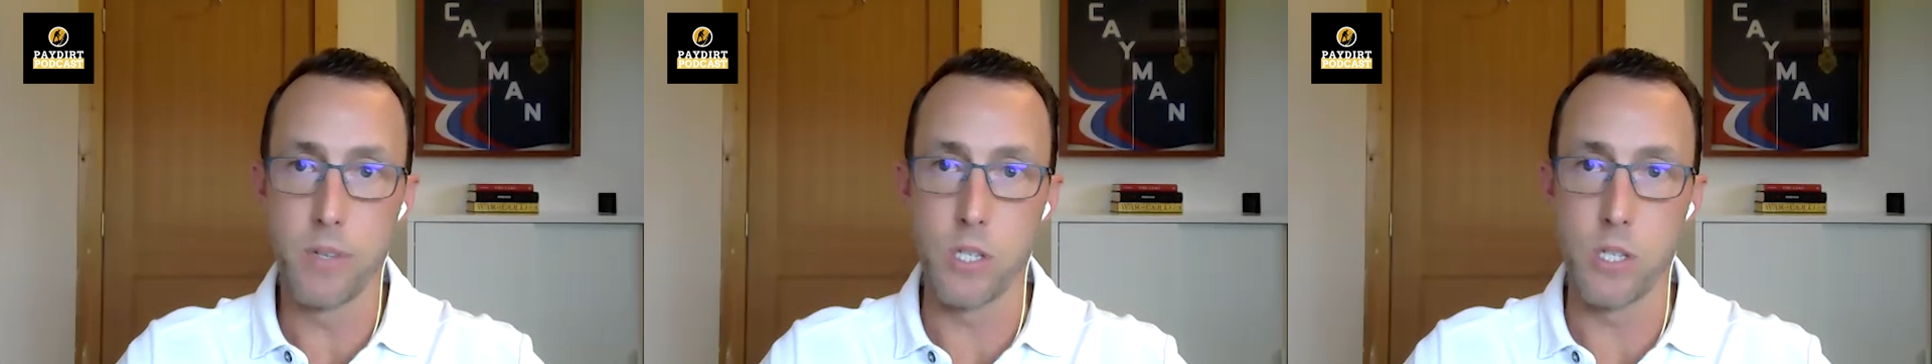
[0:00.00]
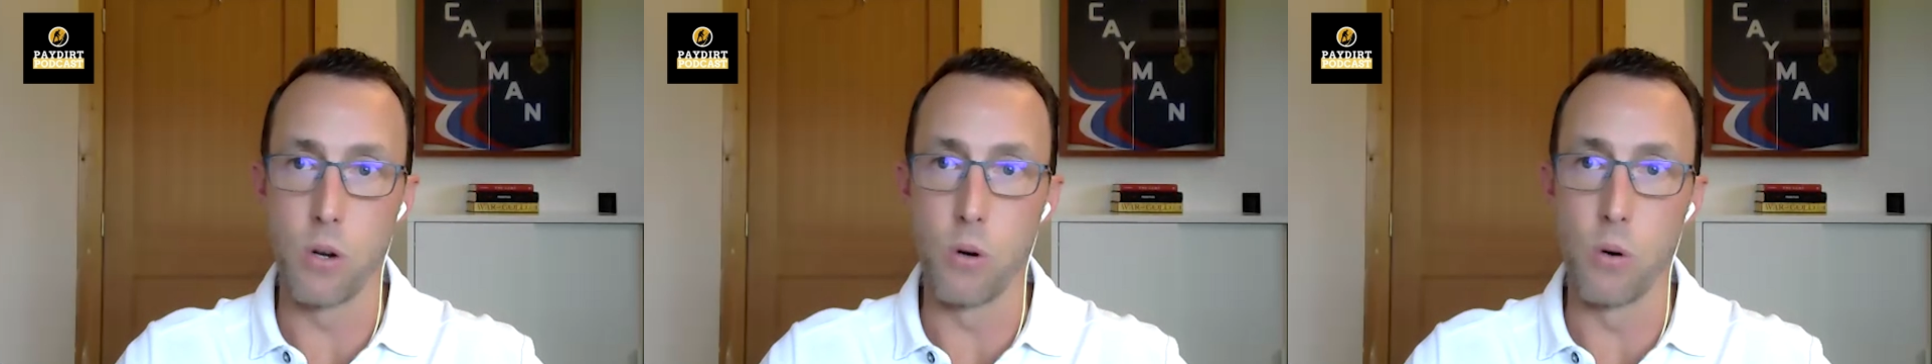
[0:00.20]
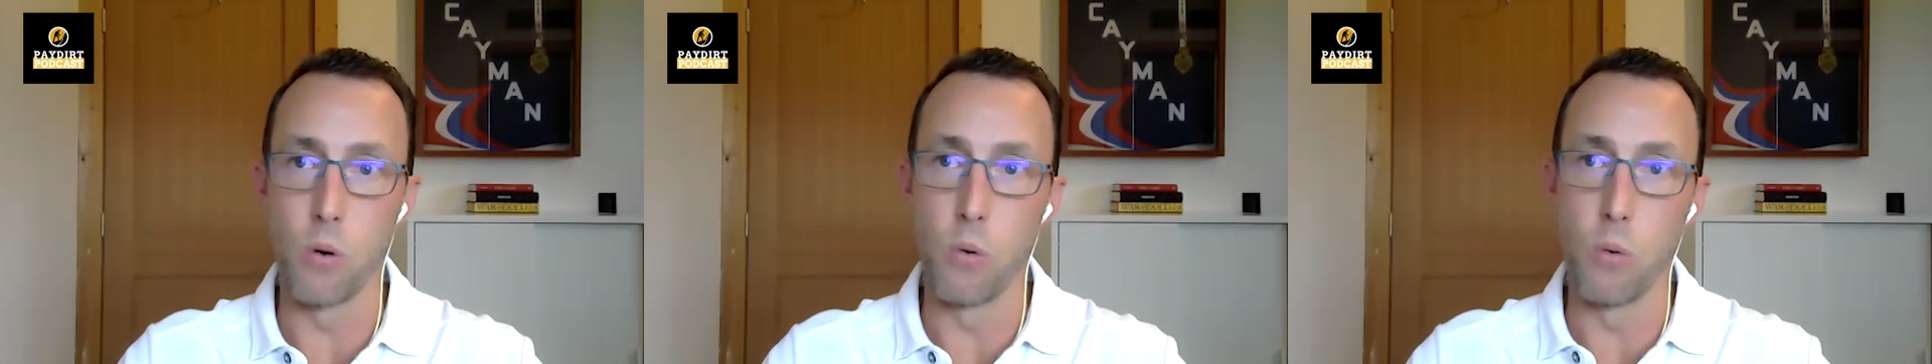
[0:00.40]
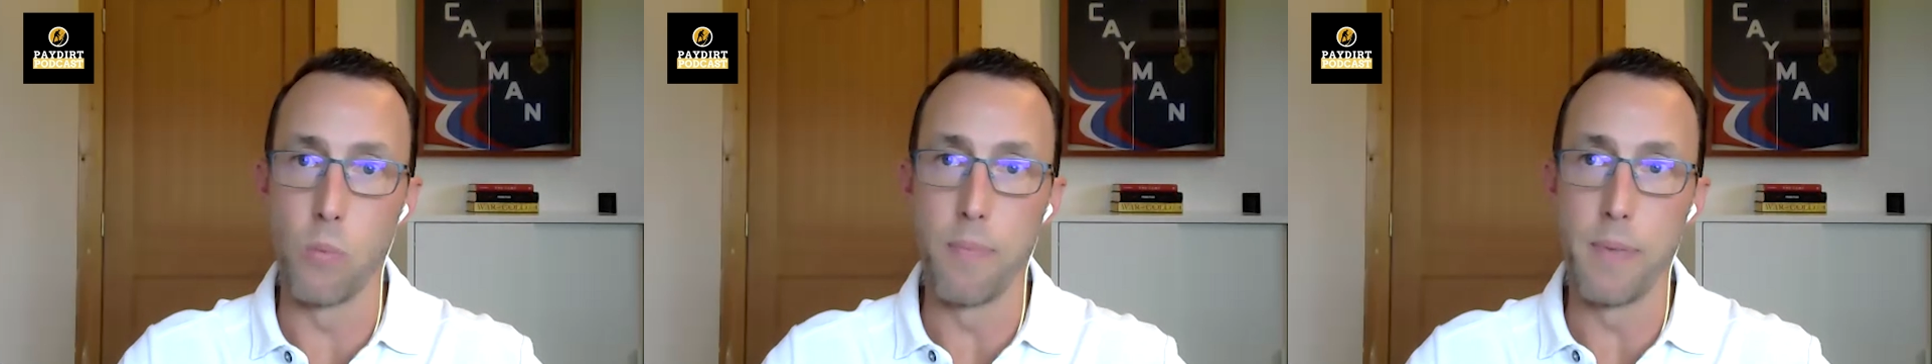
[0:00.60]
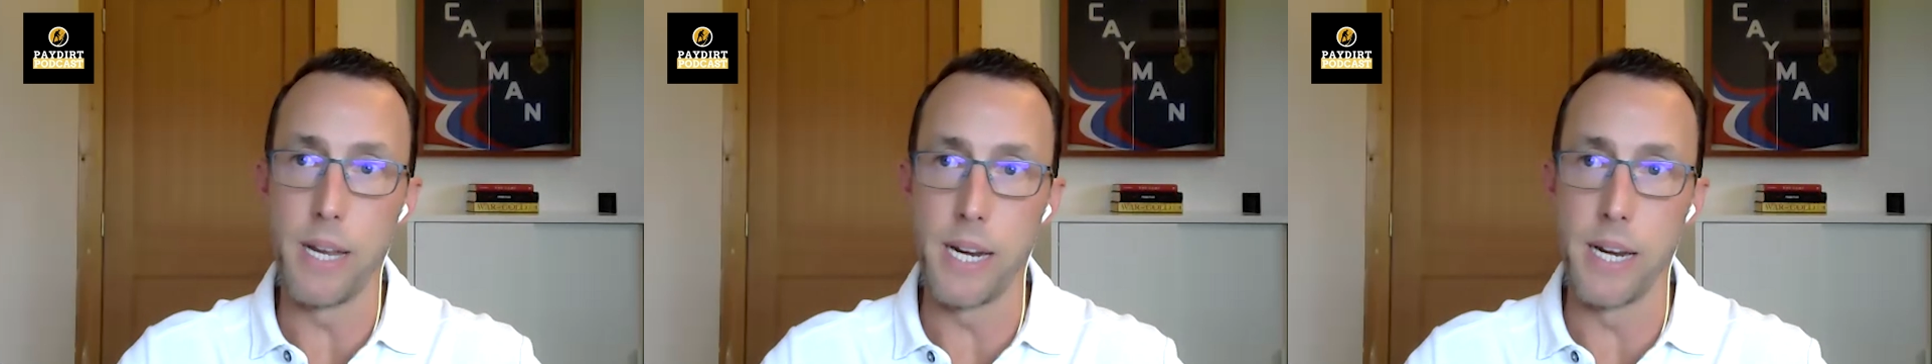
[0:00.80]

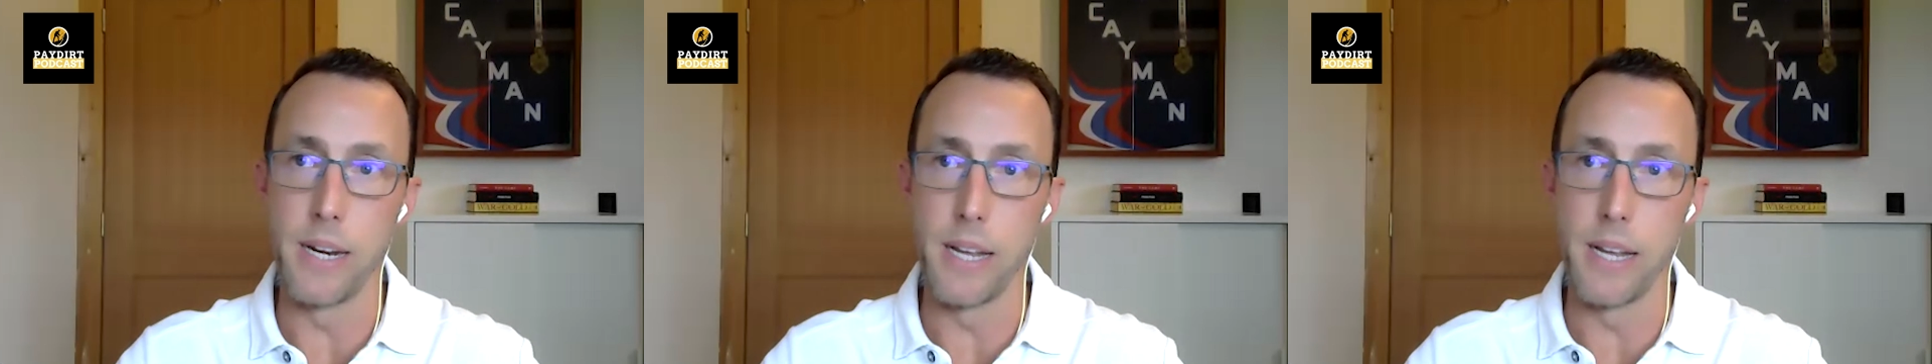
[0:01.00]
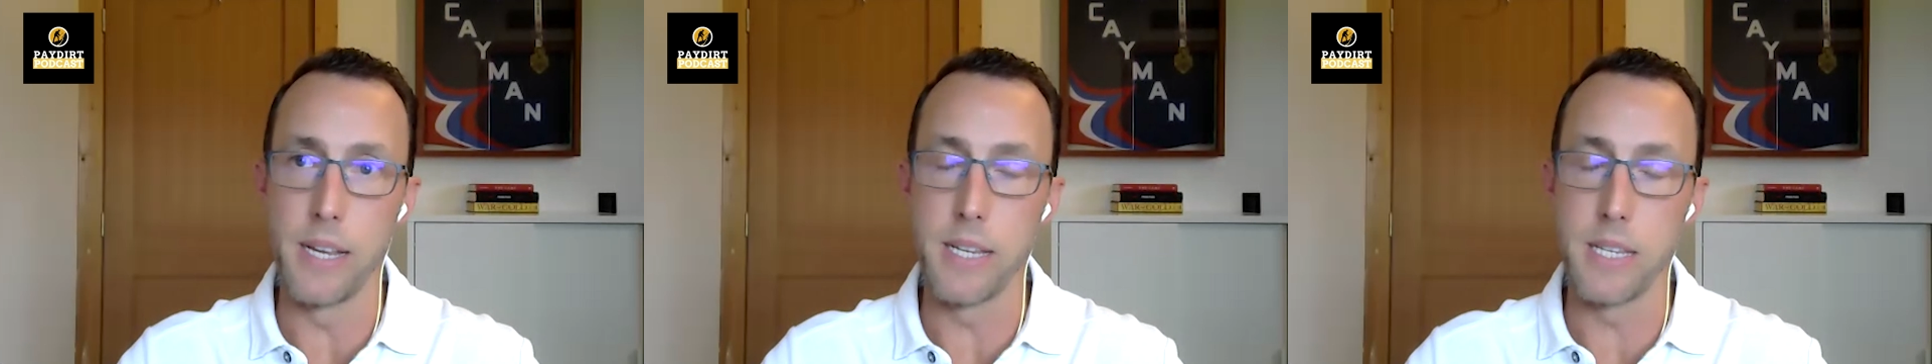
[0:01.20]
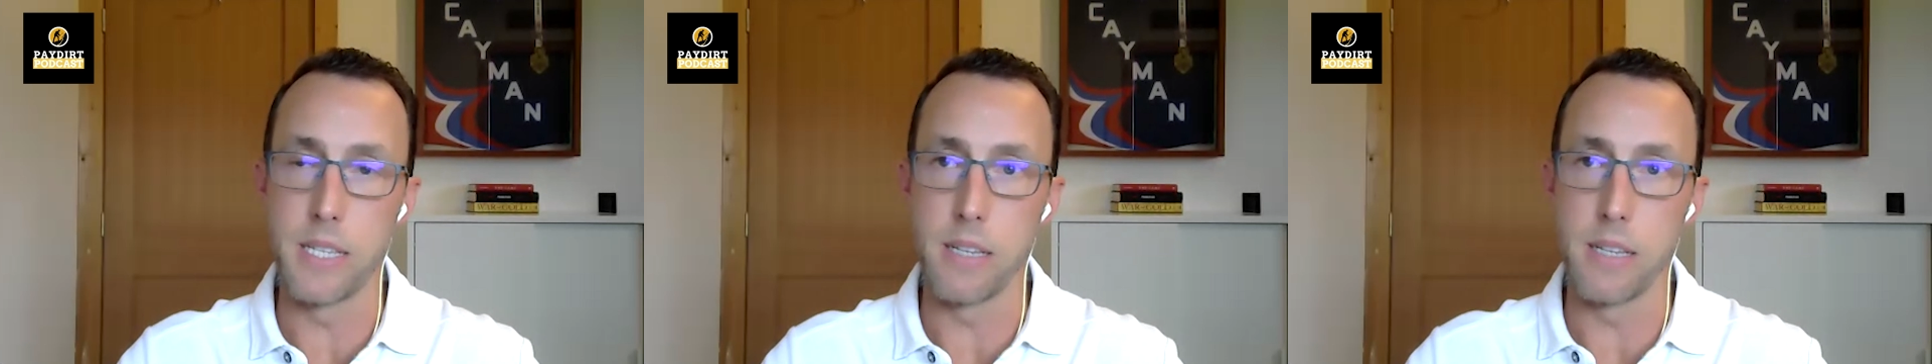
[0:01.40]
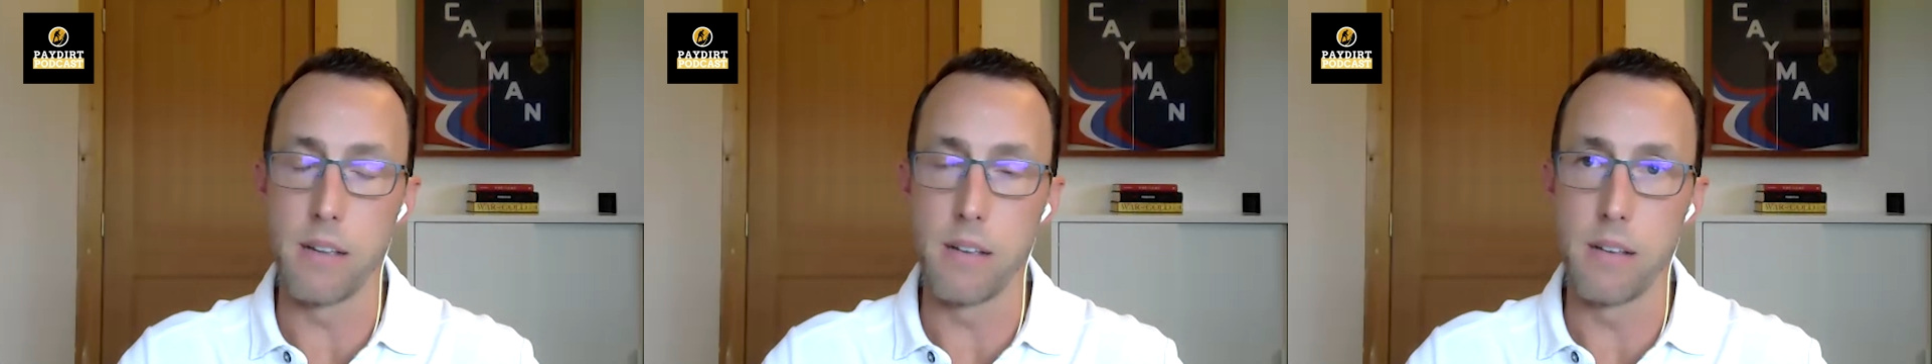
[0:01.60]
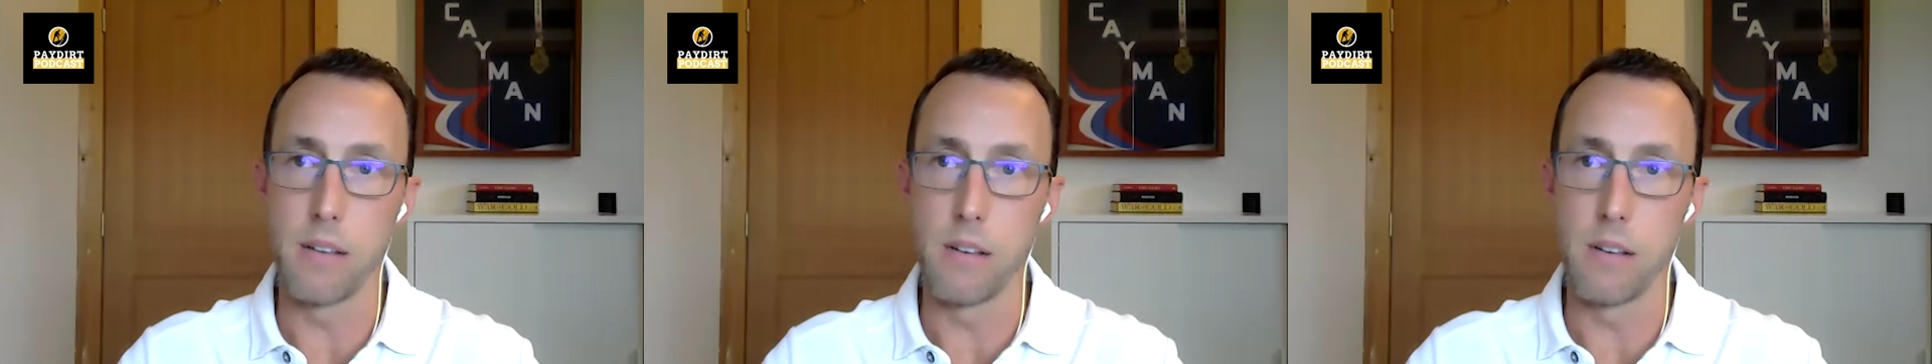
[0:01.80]
So it is